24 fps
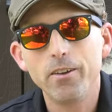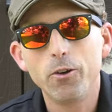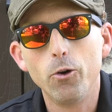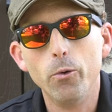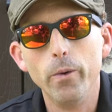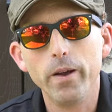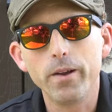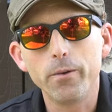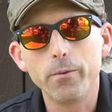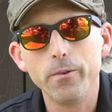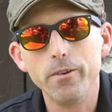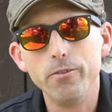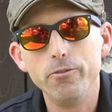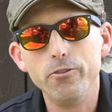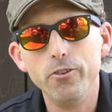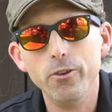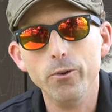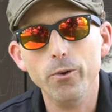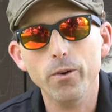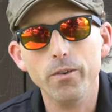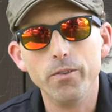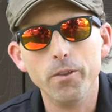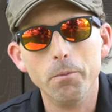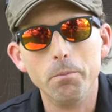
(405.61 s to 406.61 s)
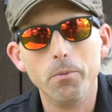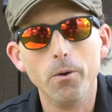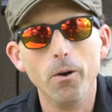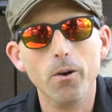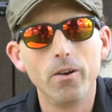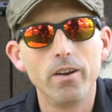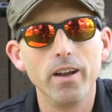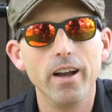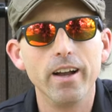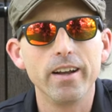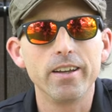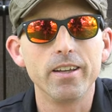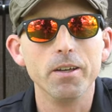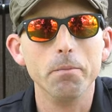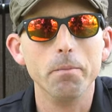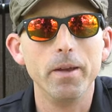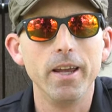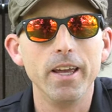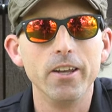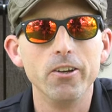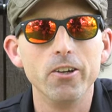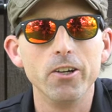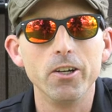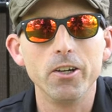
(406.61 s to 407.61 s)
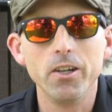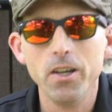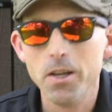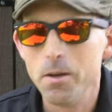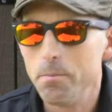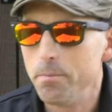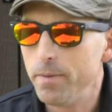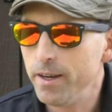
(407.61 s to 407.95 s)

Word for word: a quick review of the Brocock Commander.